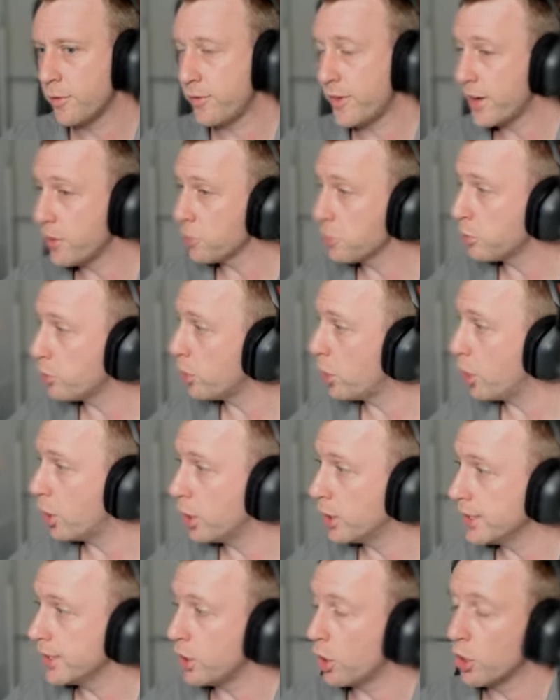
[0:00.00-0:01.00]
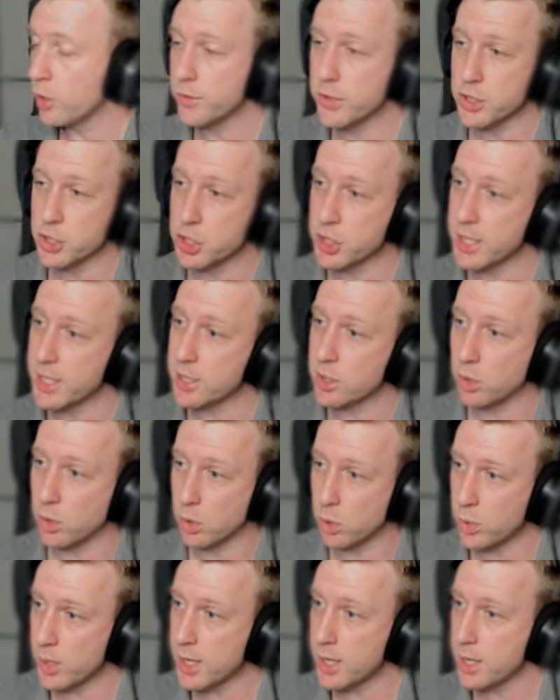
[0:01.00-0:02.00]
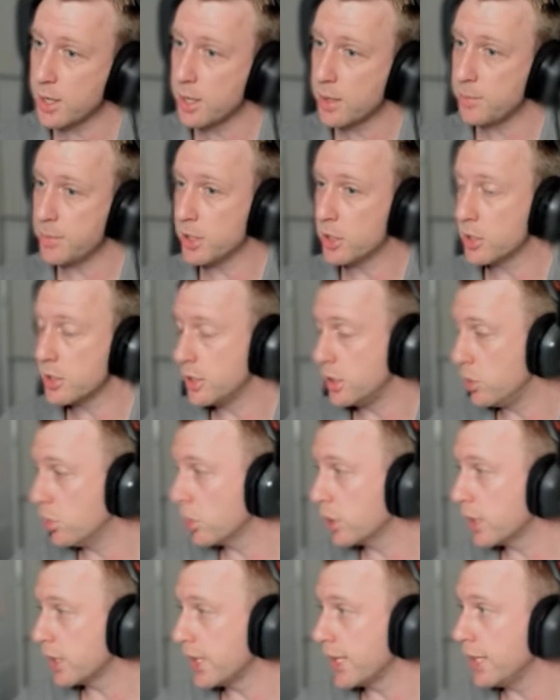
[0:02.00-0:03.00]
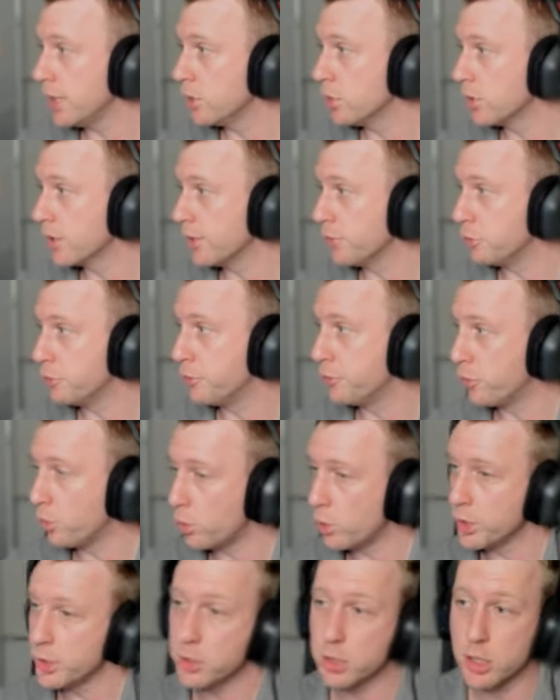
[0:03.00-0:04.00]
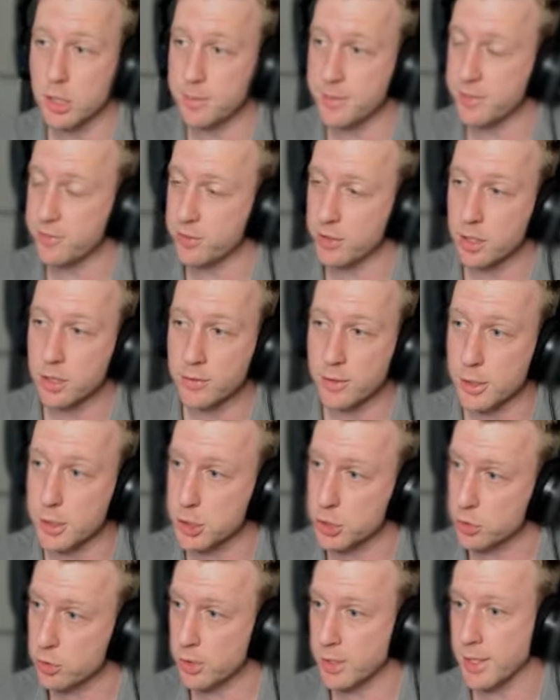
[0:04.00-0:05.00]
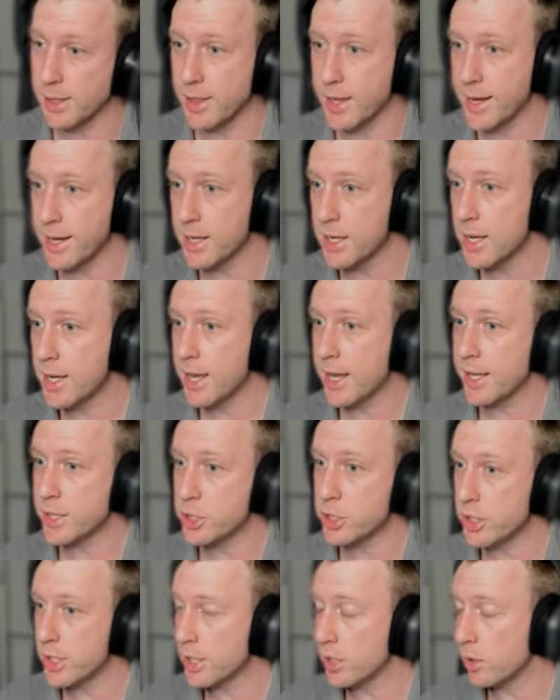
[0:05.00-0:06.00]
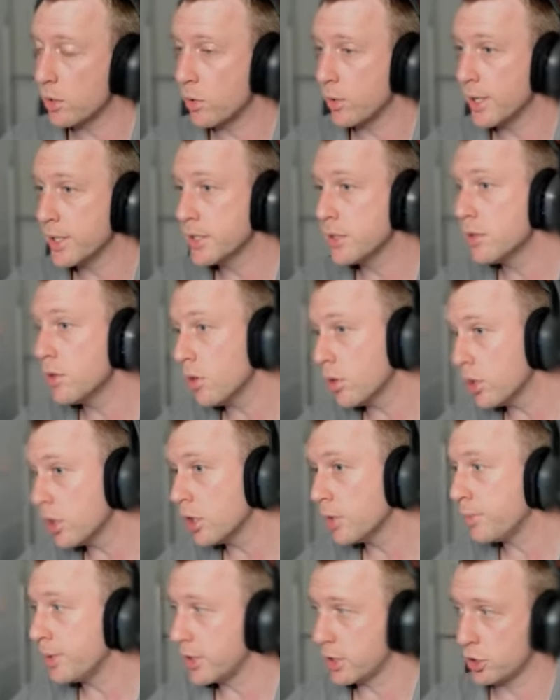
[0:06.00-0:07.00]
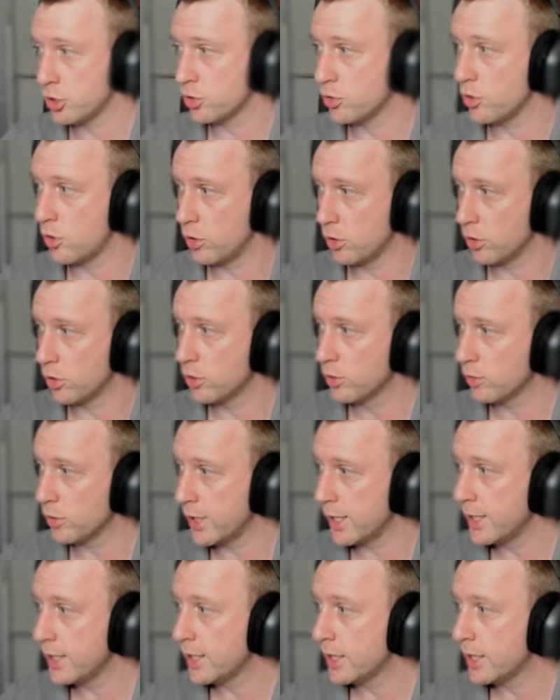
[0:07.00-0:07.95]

Favorable early over the Chandelure because you're going to hit your level 4, you're going to be very, very strong in lane, and Chandelure is not going to be as strong, right?